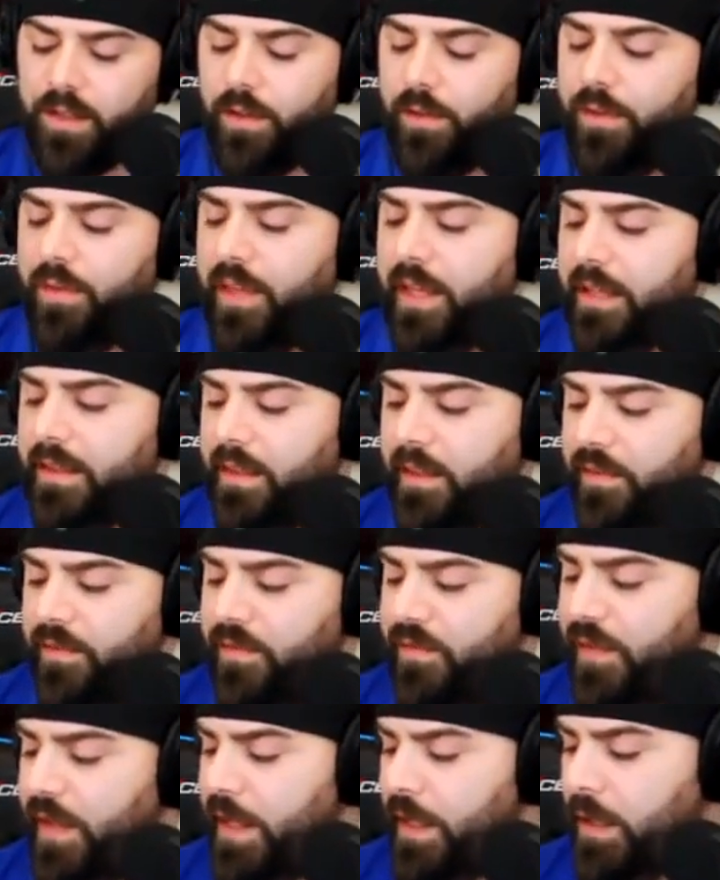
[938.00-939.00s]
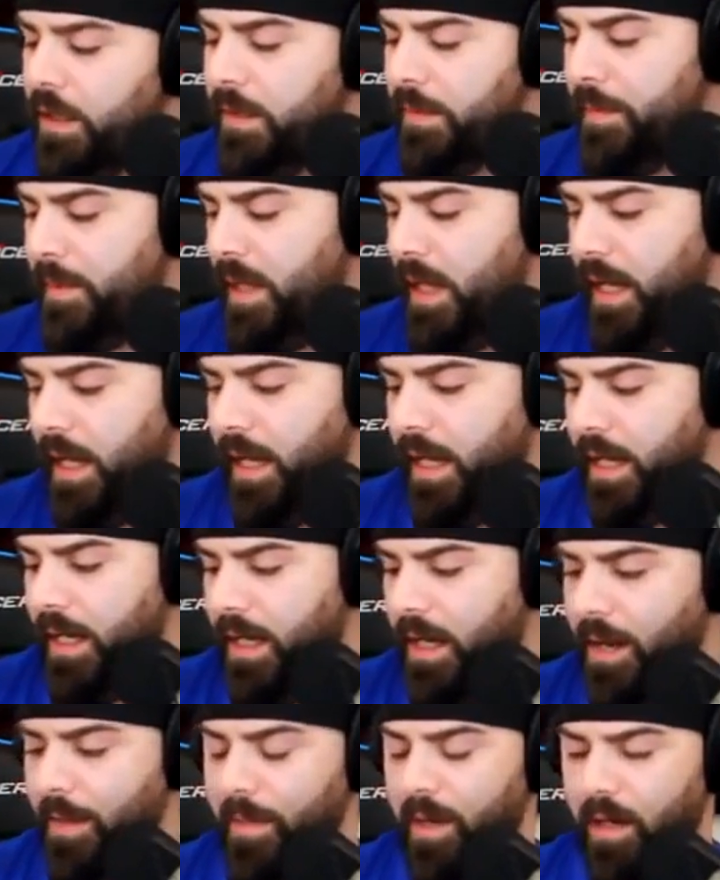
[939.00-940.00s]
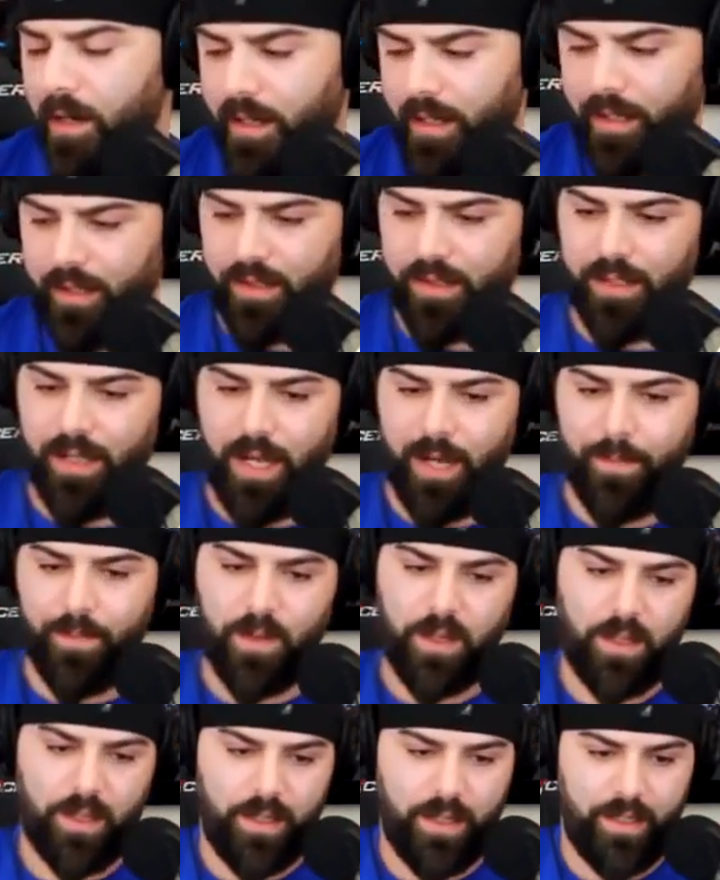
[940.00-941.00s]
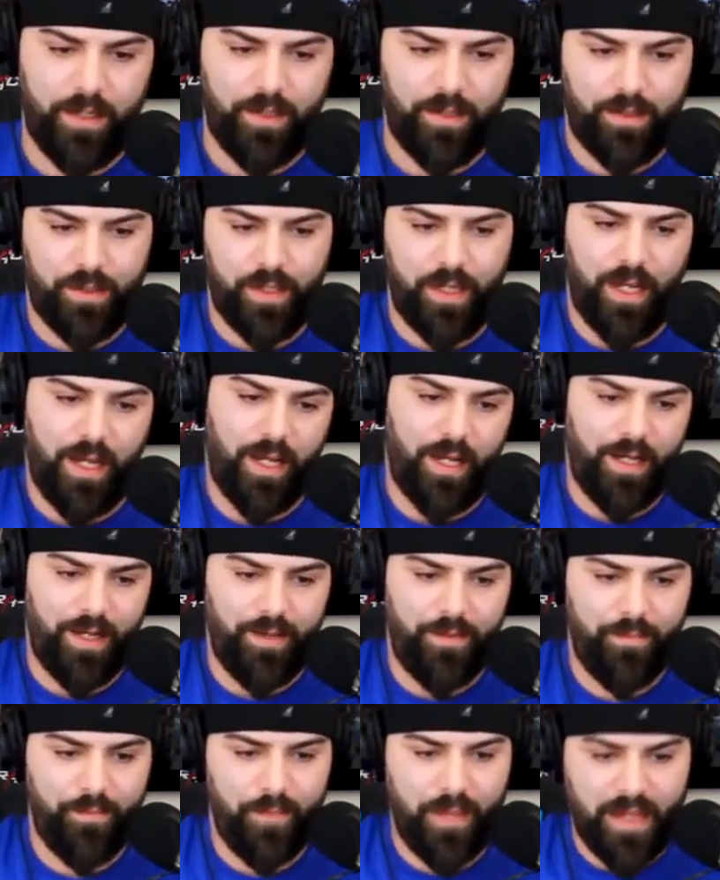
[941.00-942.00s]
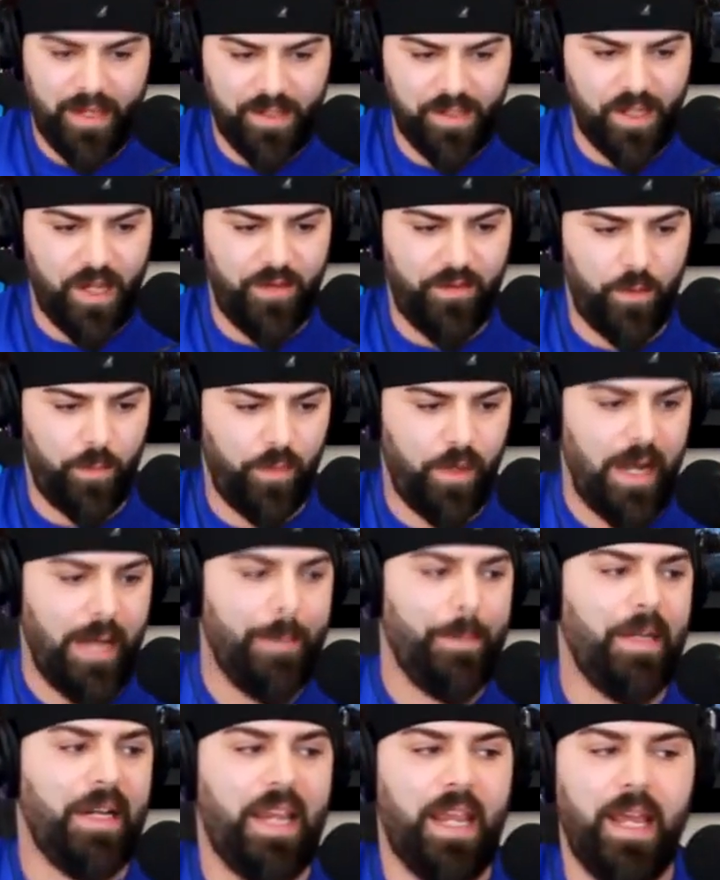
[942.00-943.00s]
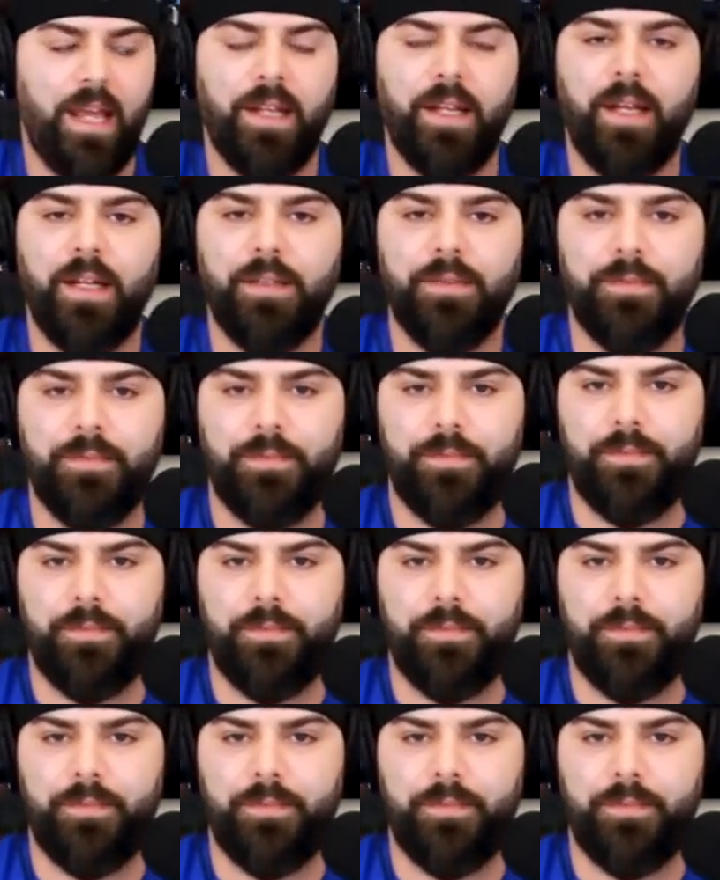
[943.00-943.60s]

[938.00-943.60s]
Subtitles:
Do you think the film American Sniper is based off of propaganda?